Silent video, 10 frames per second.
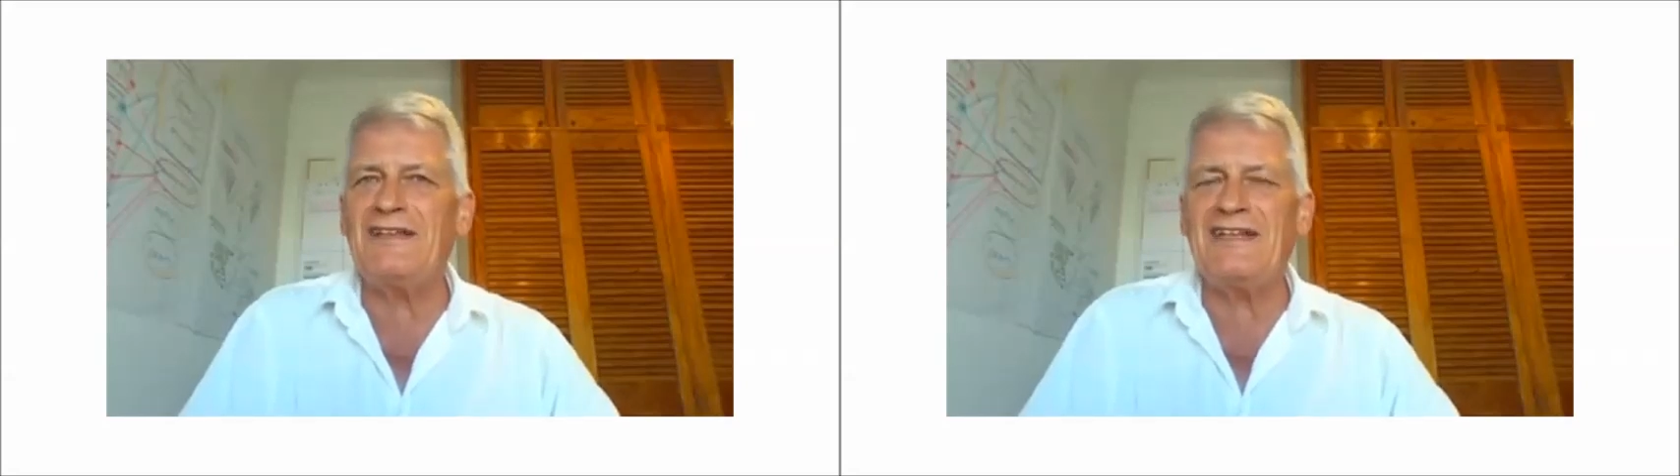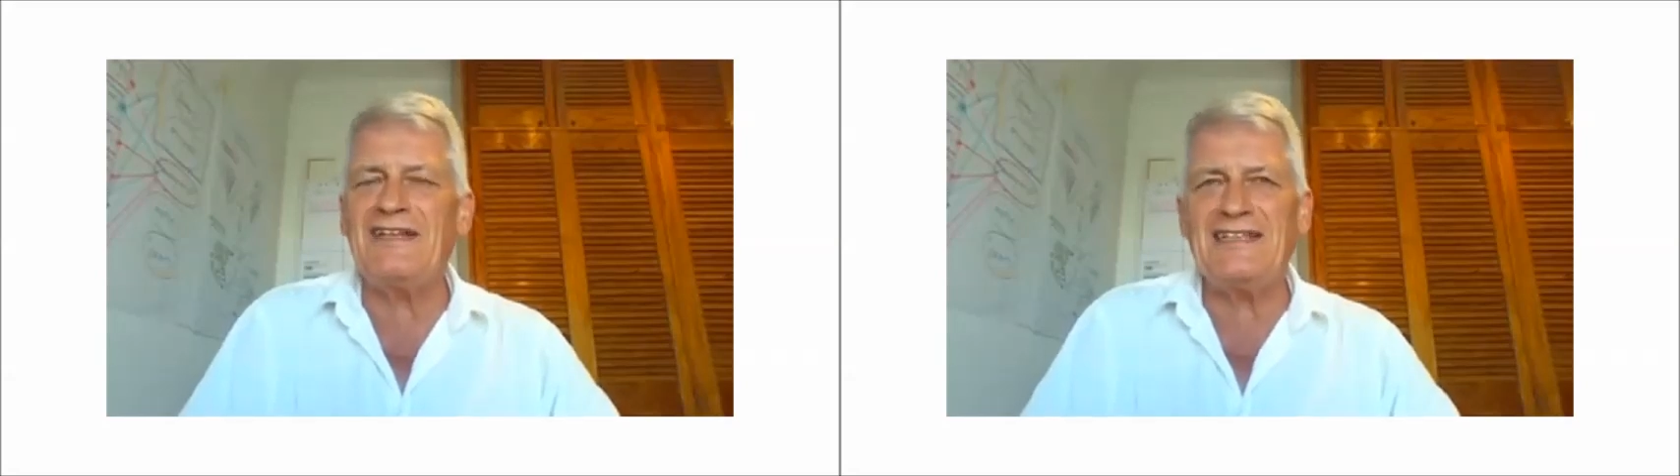
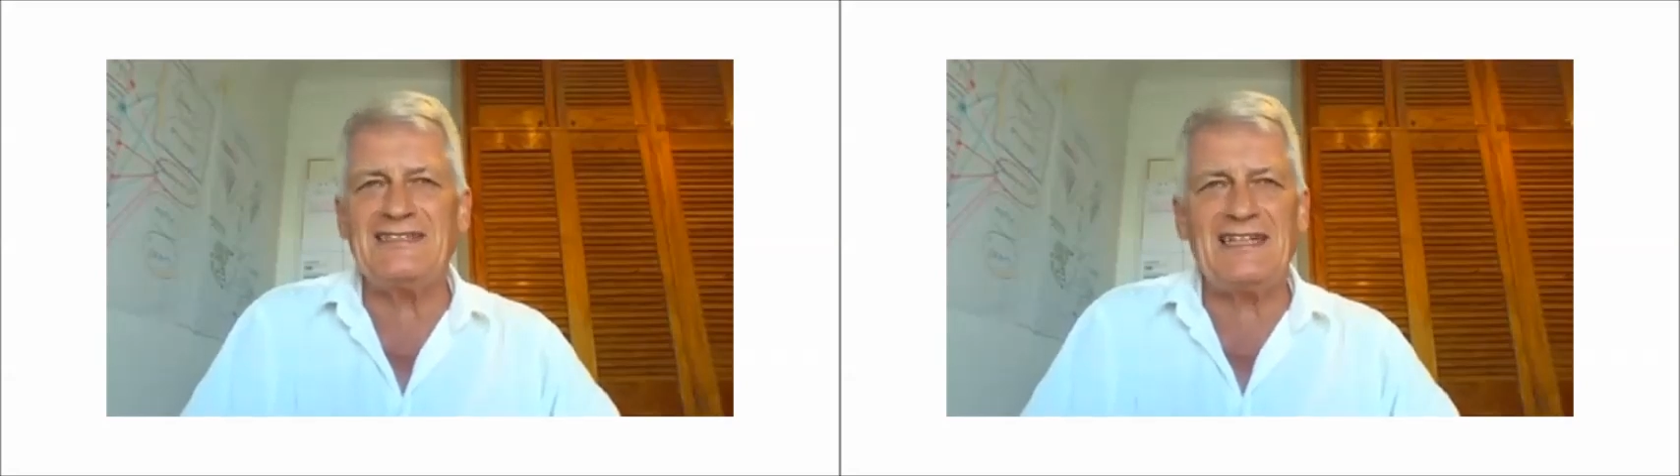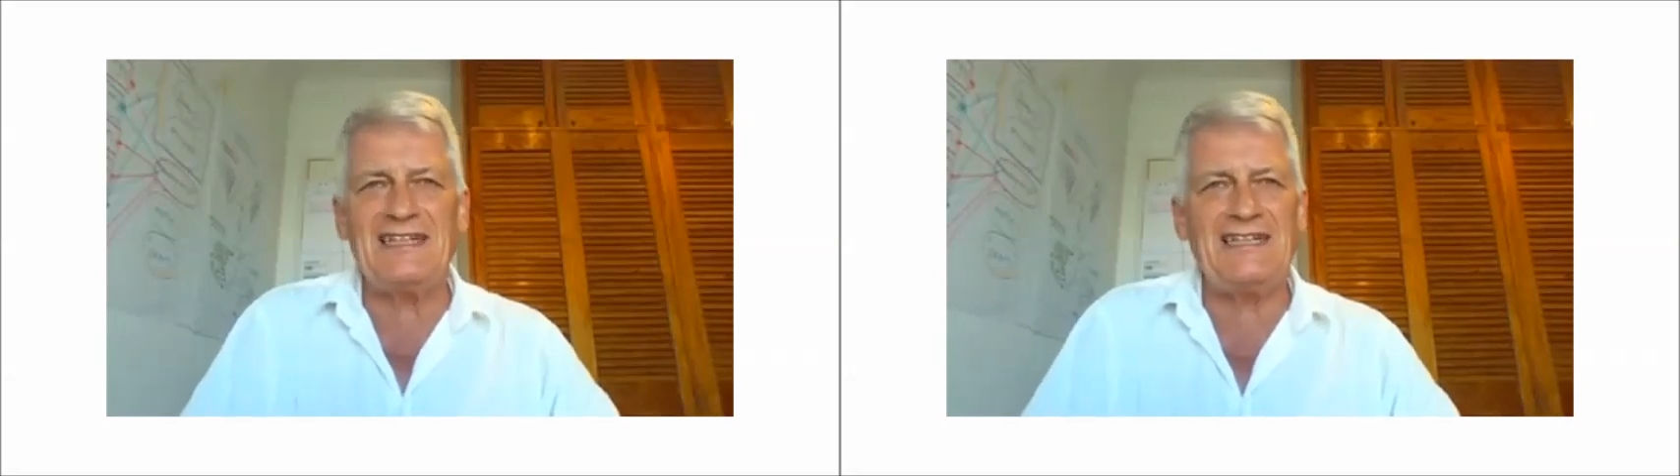the
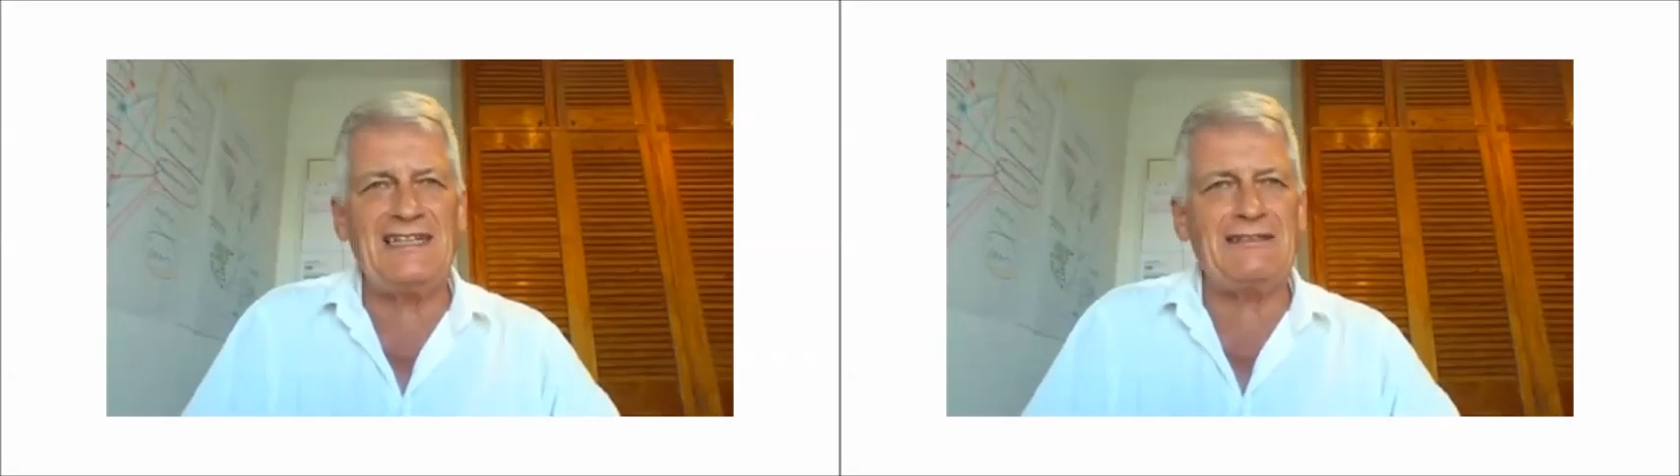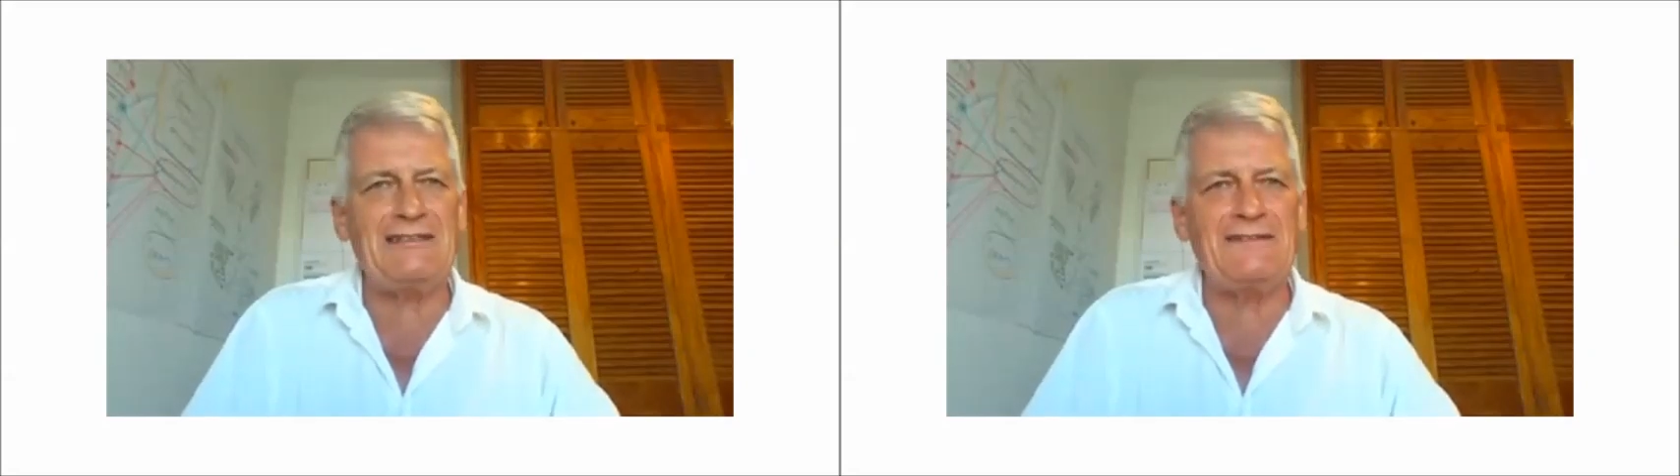next
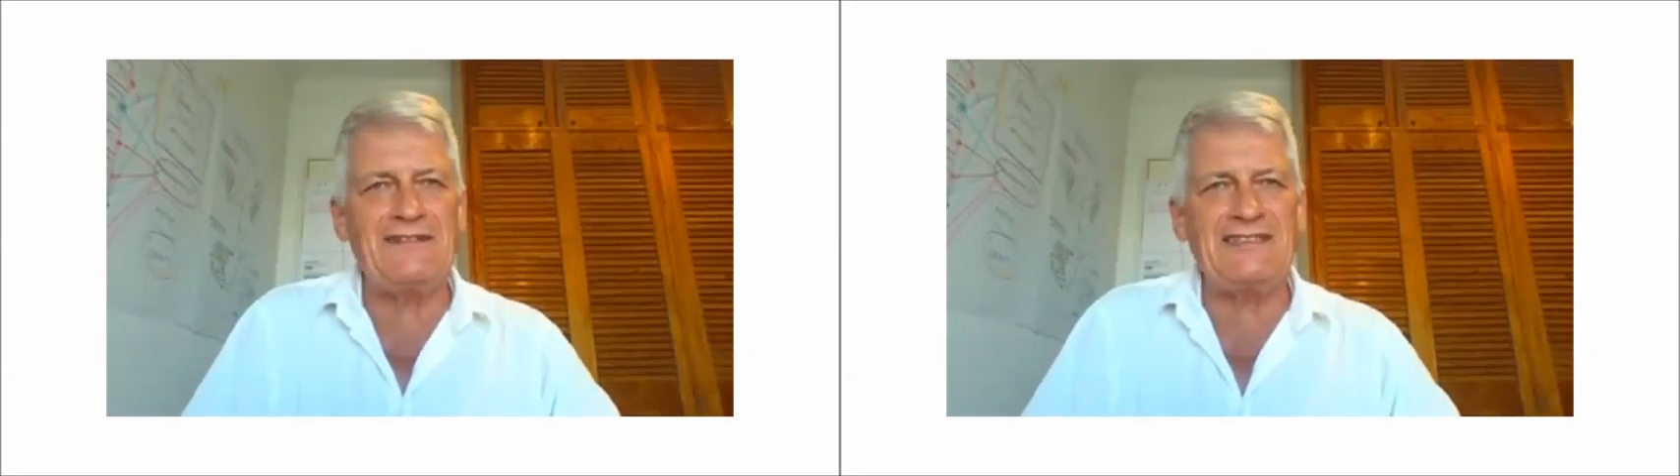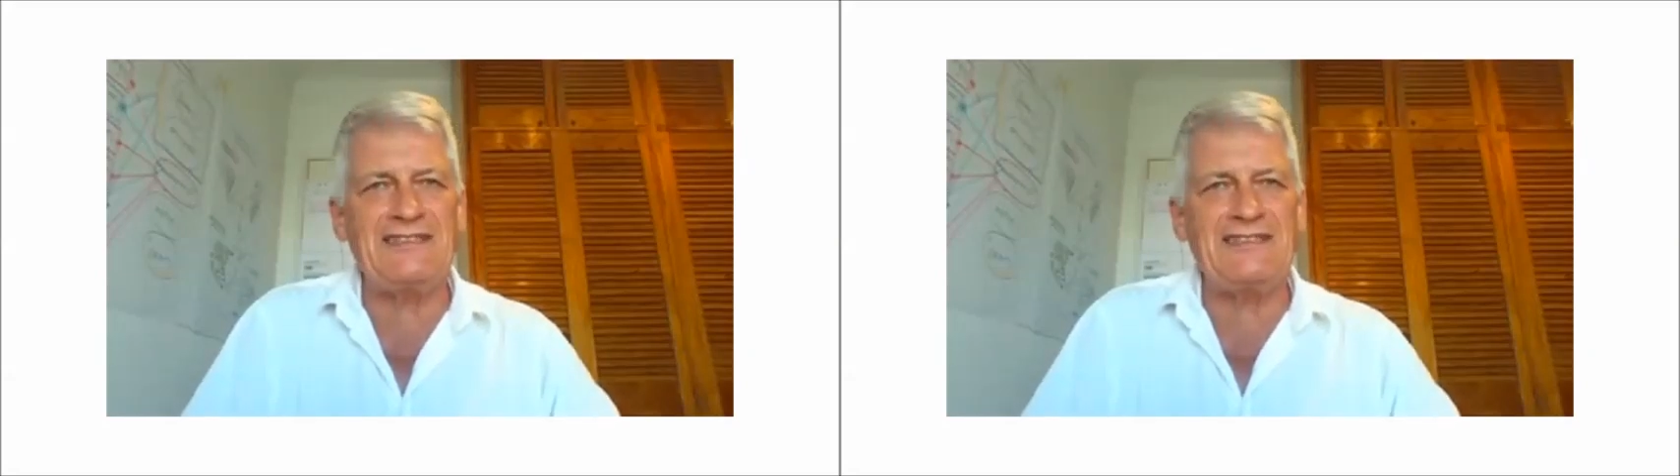decade of the